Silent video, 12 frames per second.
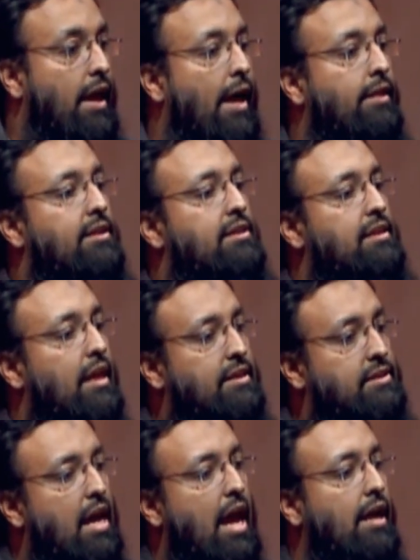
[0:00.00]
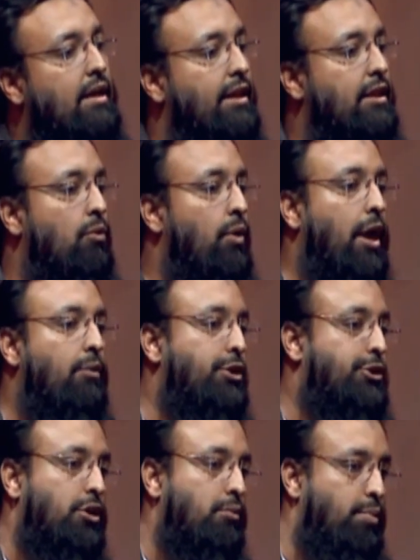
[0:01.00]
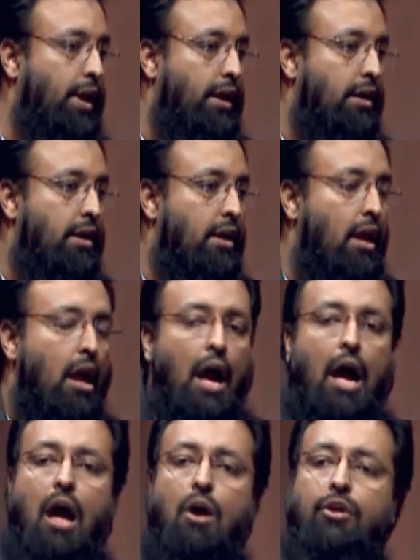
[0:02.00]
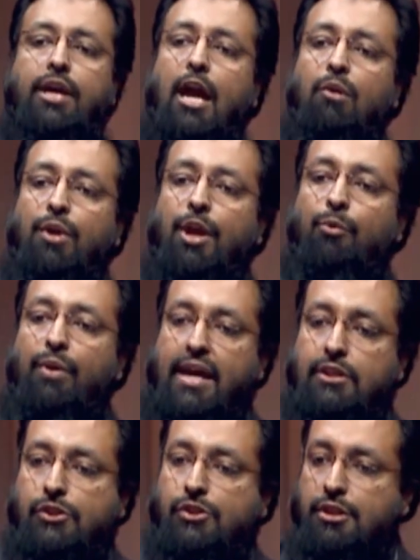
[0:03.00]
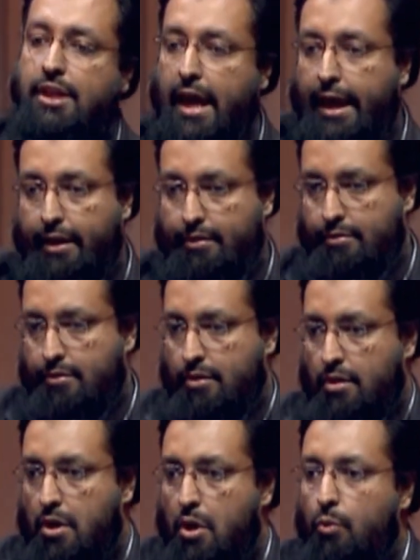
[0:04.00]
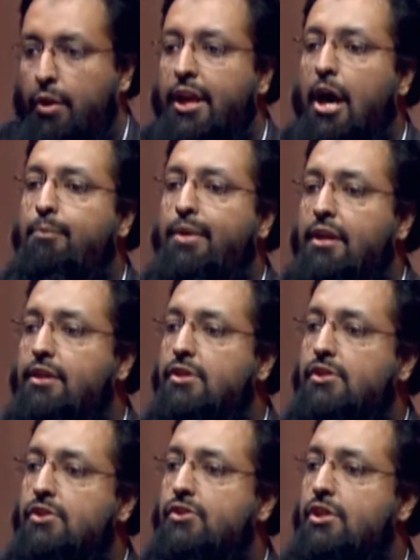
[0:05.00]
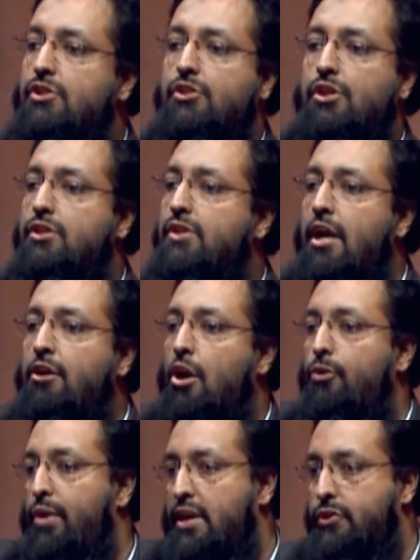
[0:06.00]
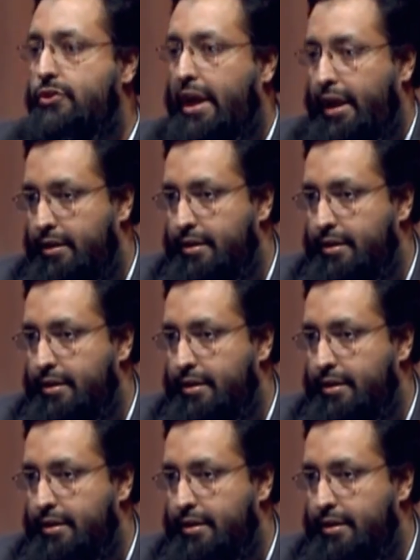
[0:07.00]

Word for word: And this is exactly the way we should be. How can we rest today when our brothers and sisters are not resting?